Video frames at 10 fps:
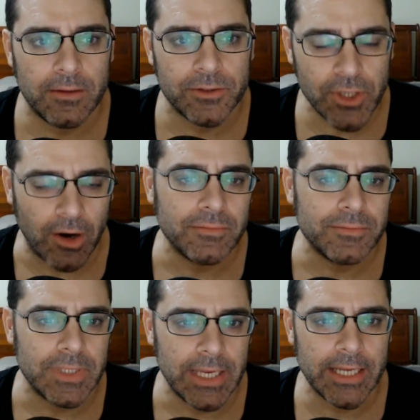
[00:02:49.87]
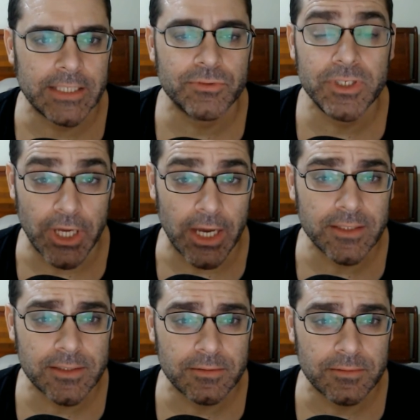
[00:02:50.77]
So, answering
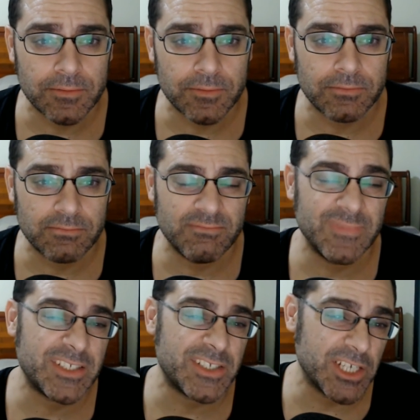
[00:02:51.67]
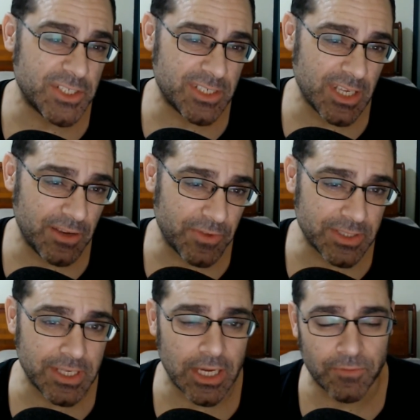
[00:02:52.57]
yes. Let's just say for the
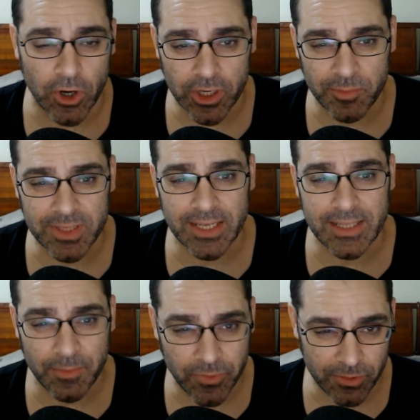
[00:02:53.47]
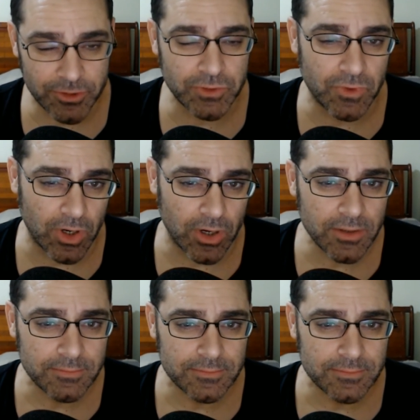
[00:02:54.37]
sake of argument that proves you
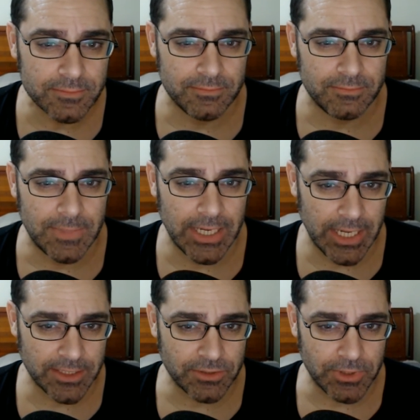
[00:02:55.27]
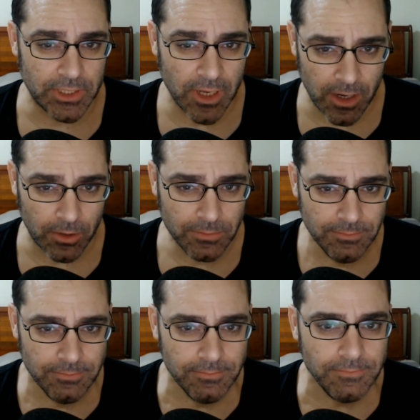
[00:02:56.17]
wrong. And answering no
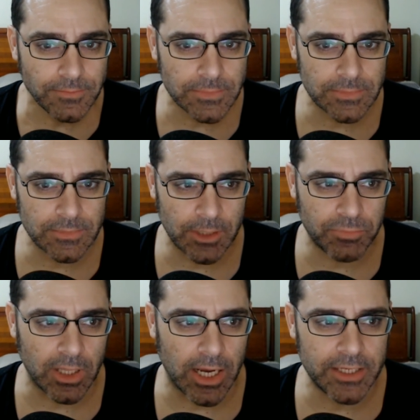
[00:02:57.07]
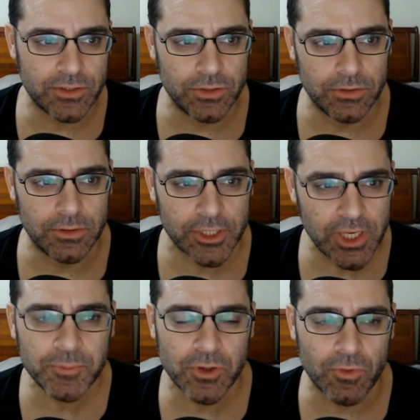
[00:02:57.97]
implies you
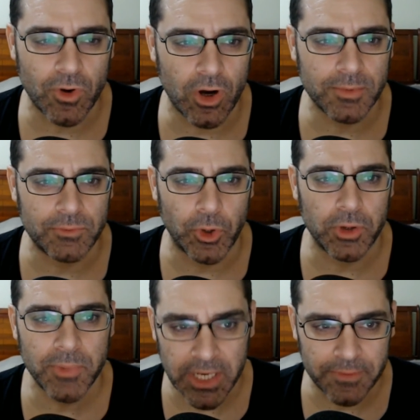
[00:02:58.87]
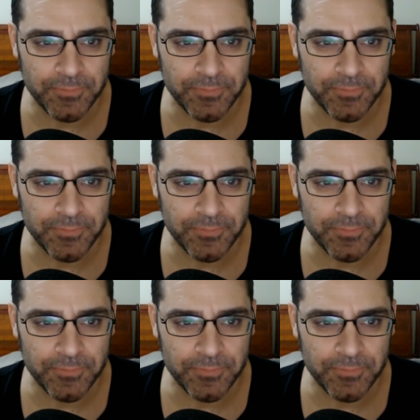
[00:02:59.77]
accept you're wrong but won't admit it.